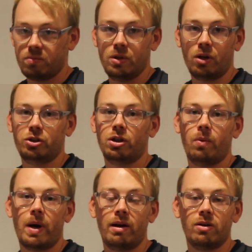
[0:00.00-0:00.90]
not sure
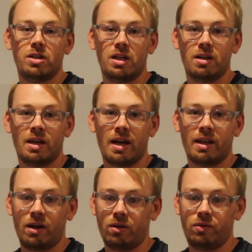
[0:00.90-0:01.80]
where else you can get
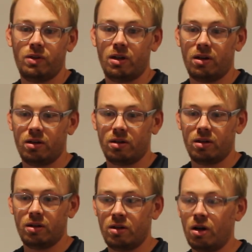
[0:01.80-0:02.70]
that if you're
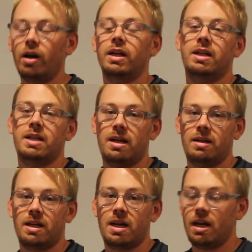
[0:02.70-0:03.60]
not in a
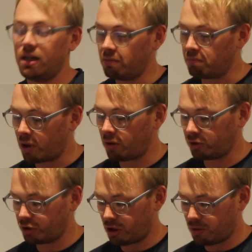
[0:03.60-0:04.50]
dedicated bottle
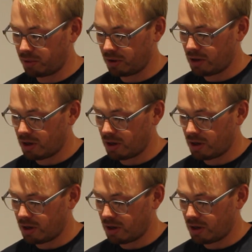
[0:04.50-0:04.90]
shop.